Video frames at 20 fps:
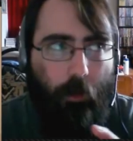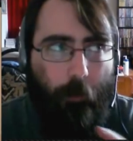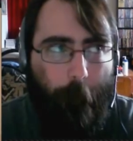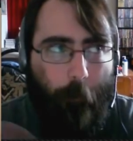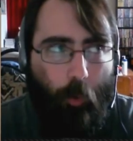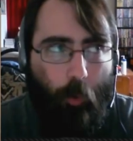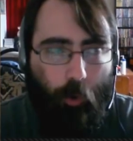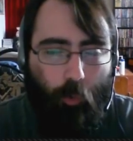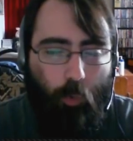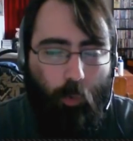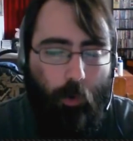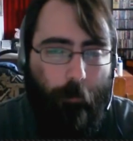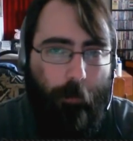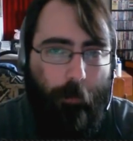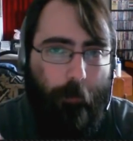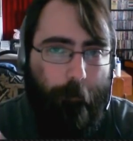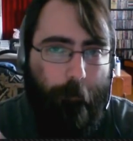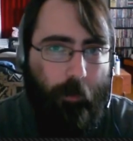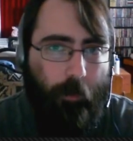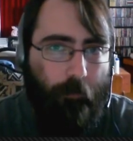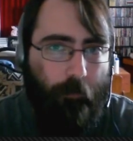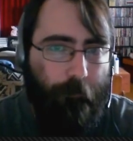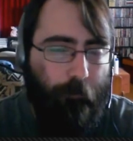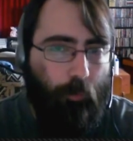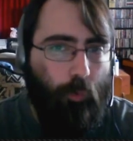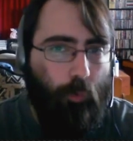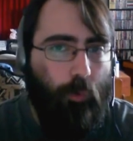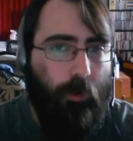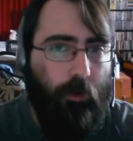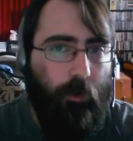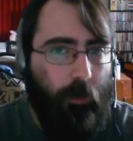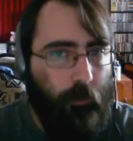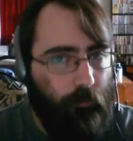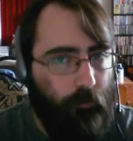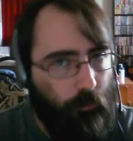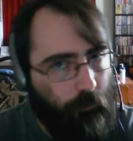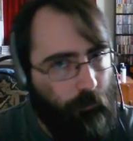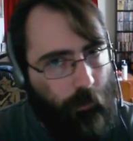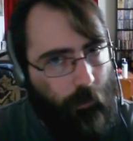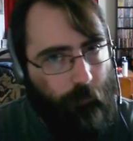more equipment, better food, and
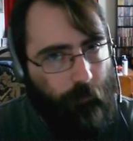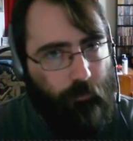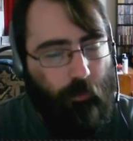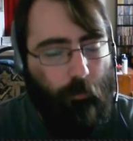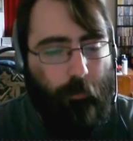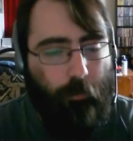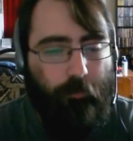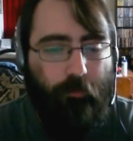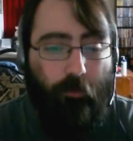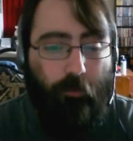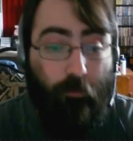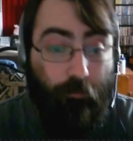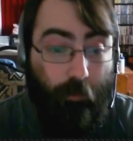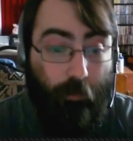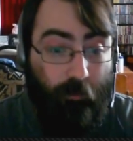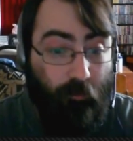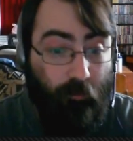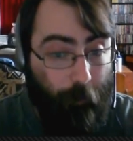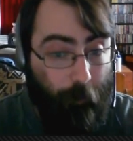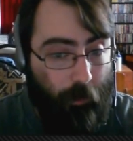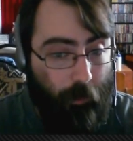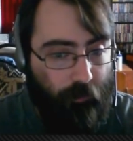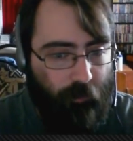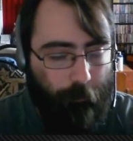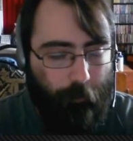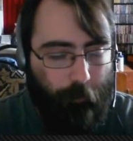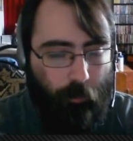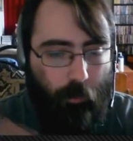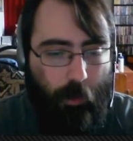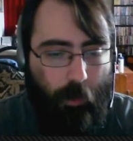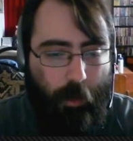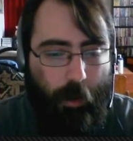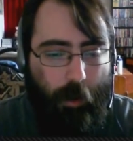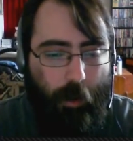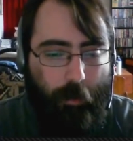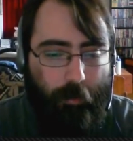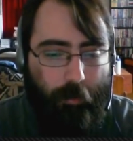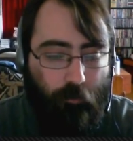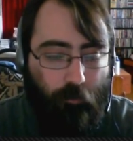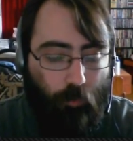get to your 5-star restaurant as fast as possible.
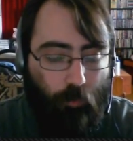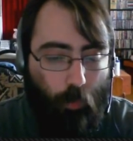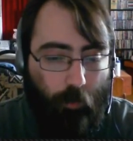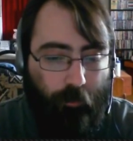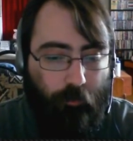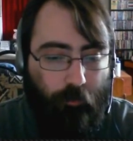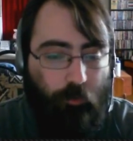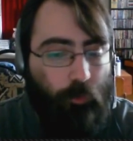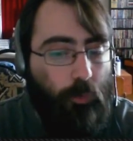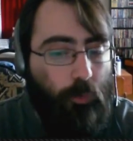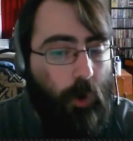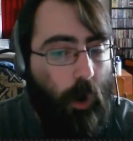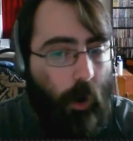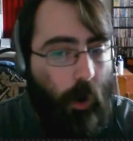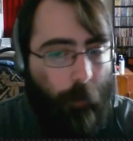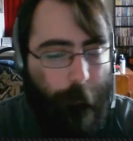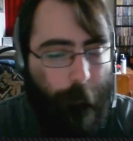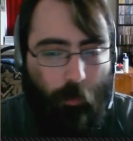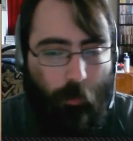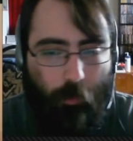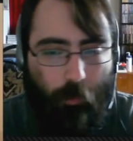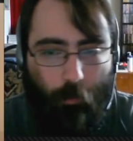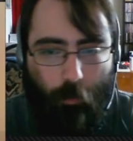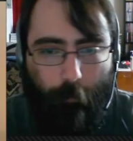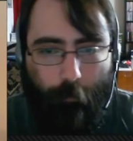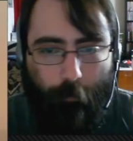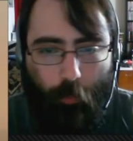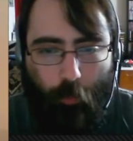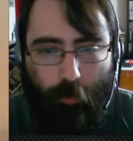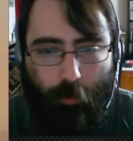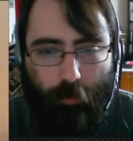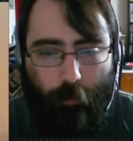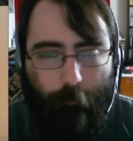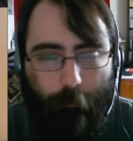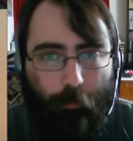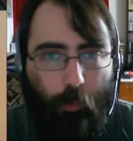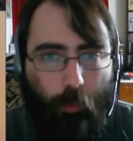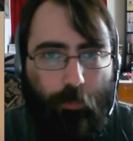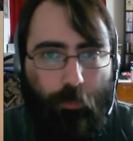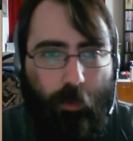I had a 22 combo at one point. I
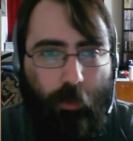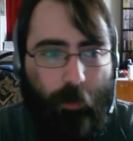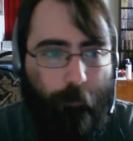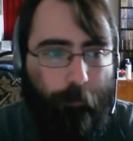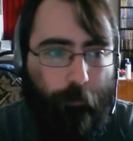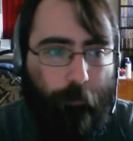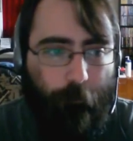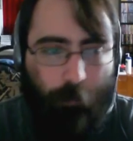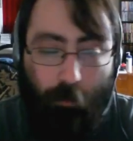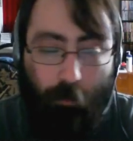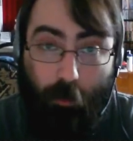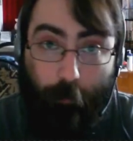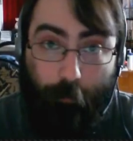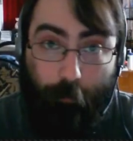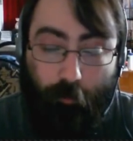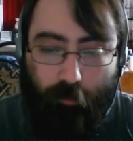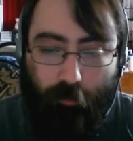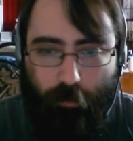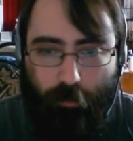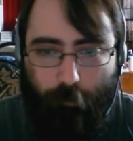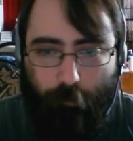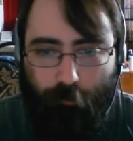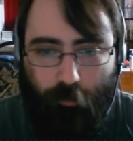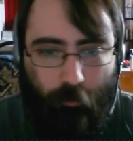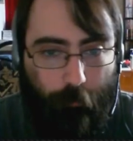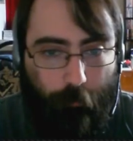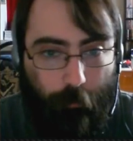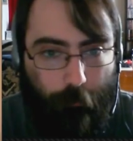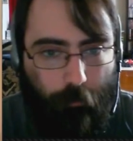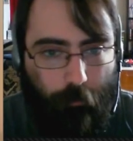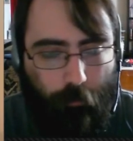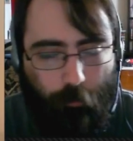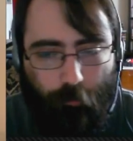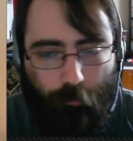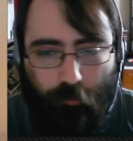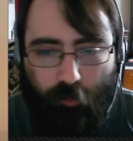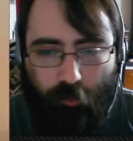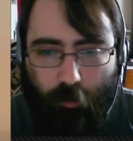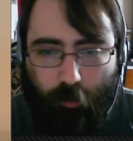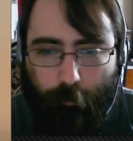broke that a couple times. I remember it
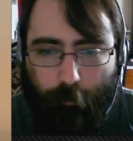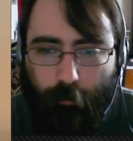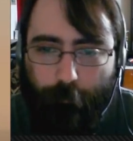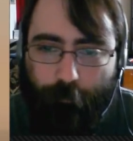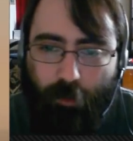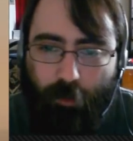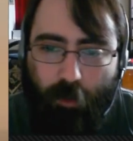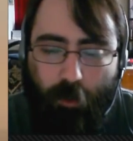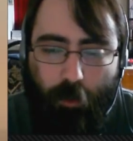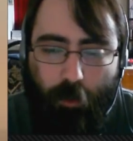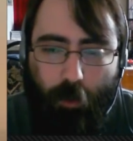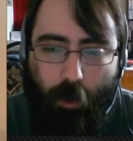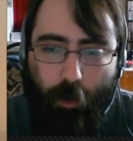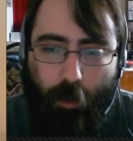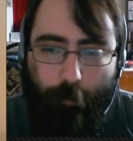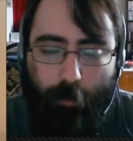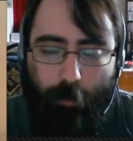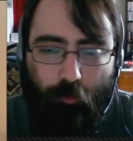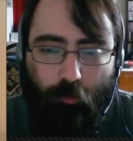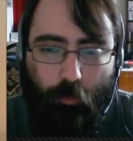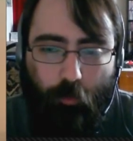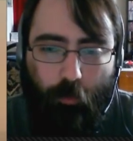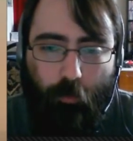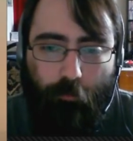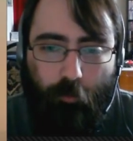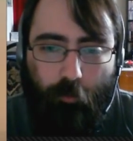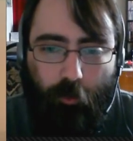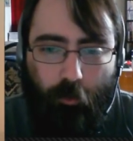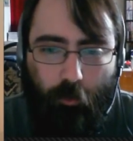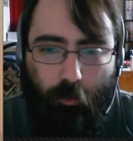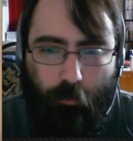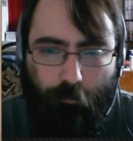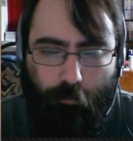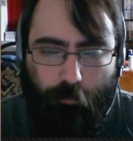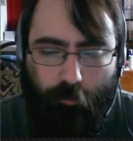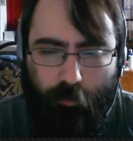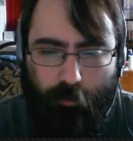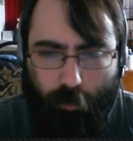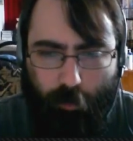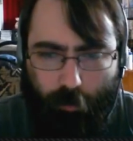was terrible. I made $230
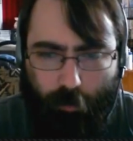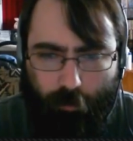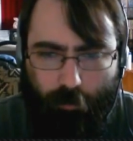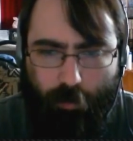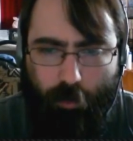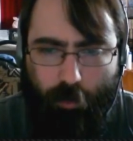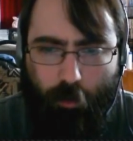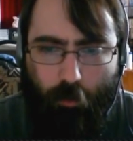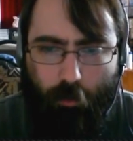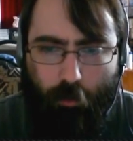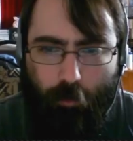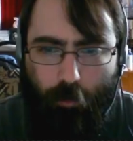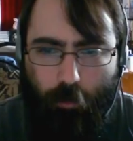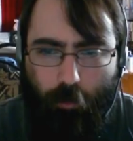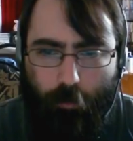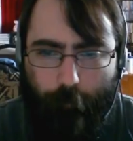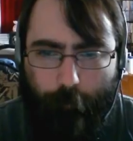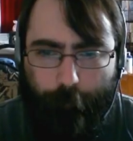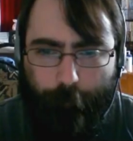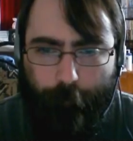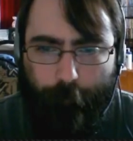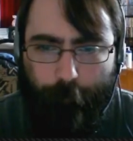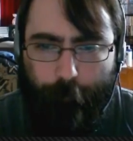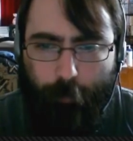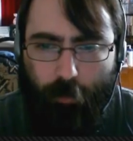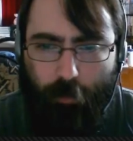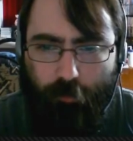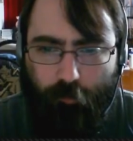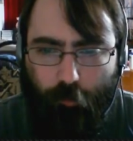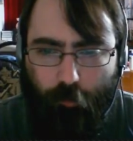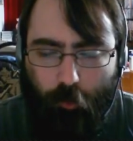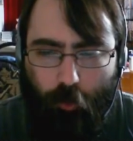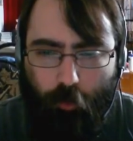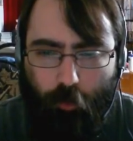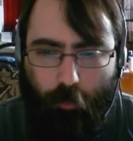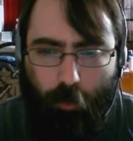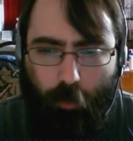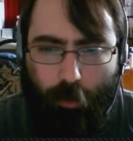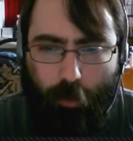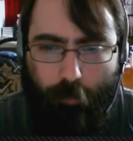for the day. Buzz
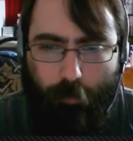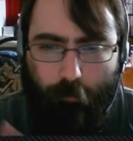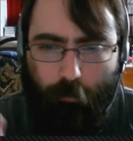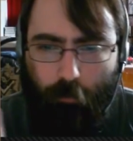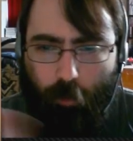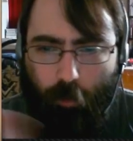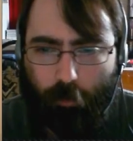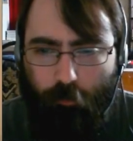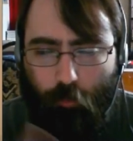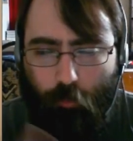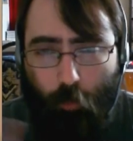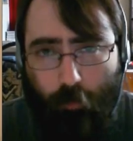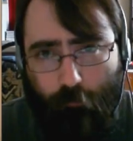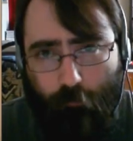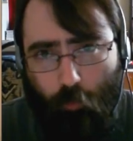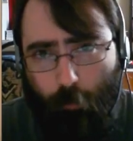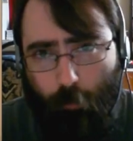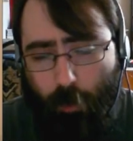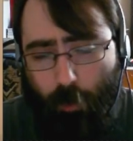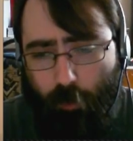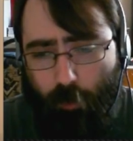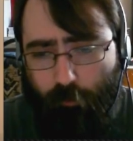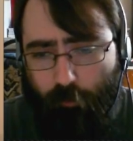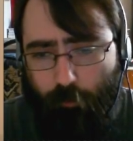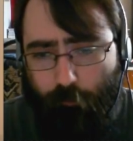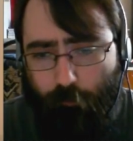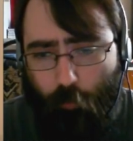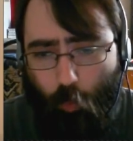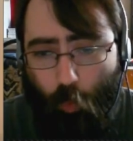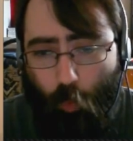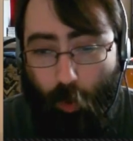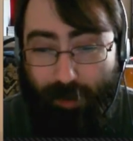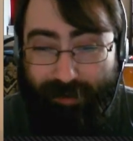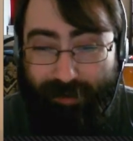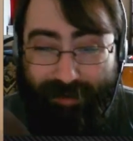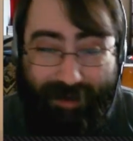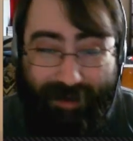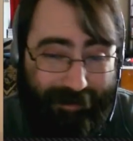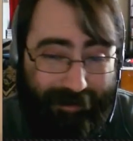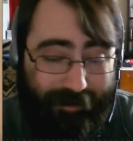earned. I got 24 positive and
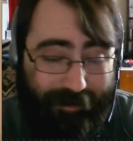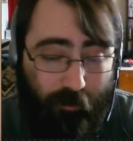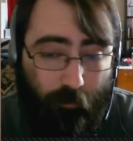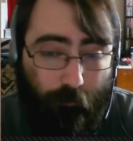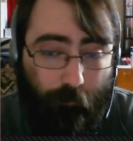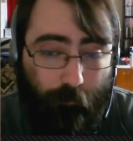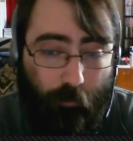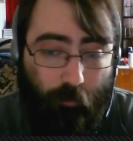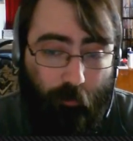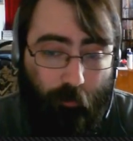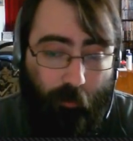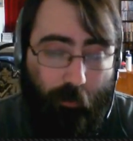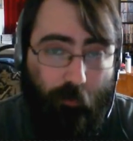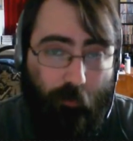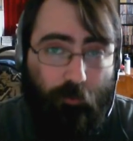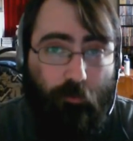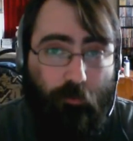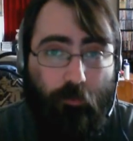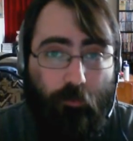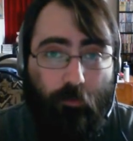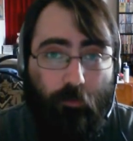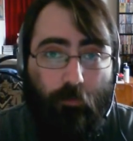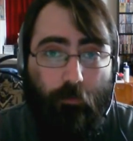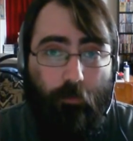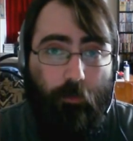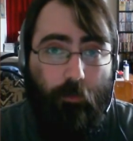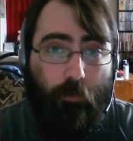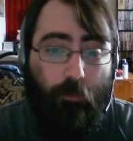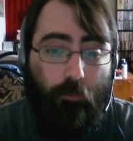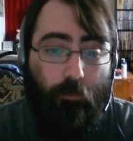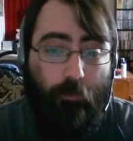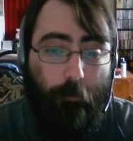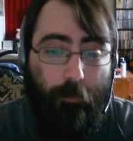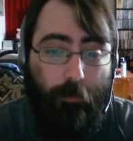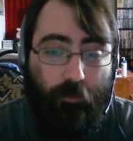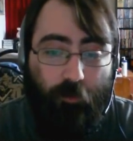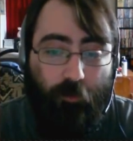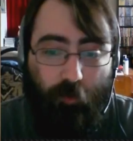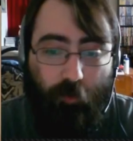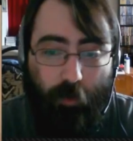1 negative because I guess the
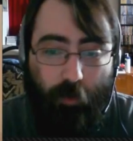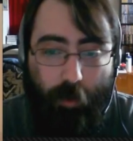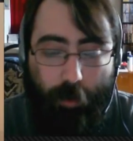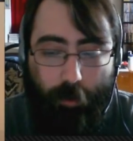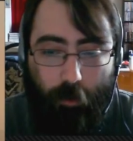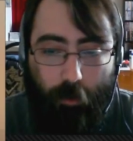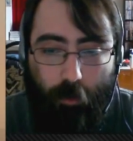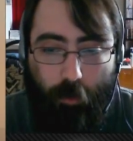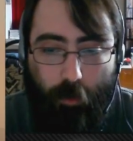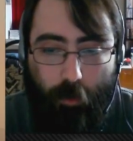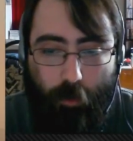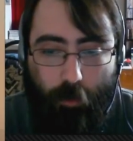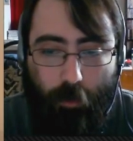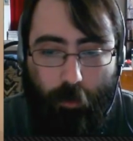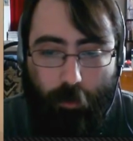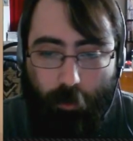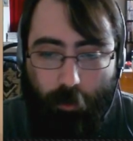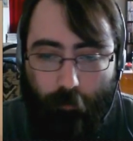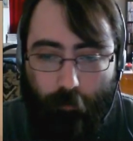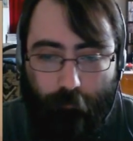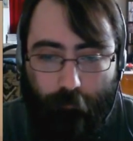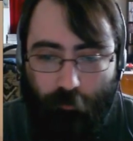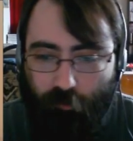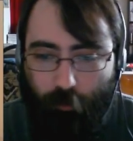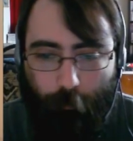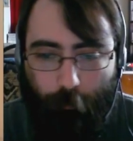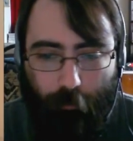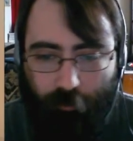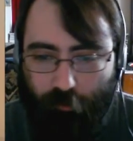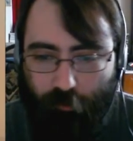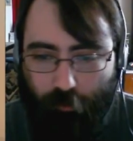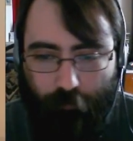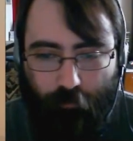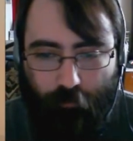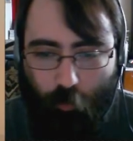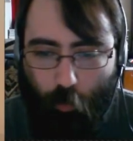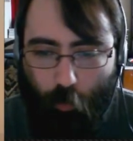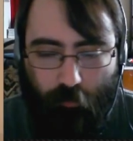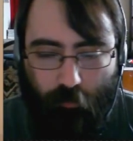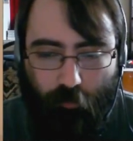misses I had. And for some reason,
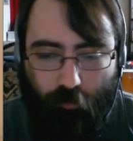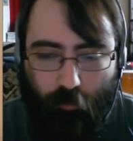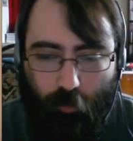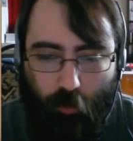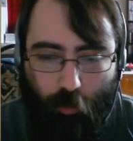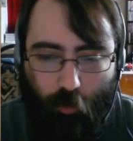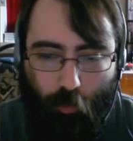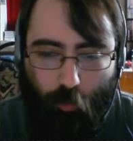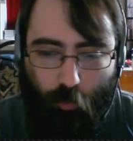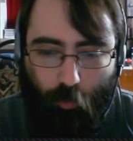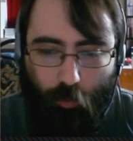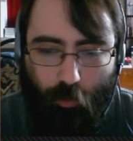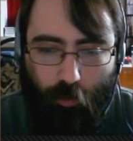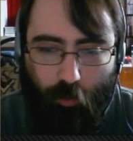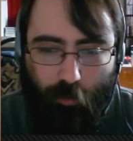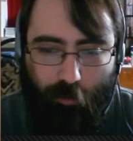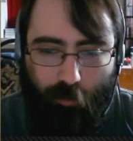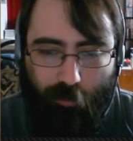if you wanted to know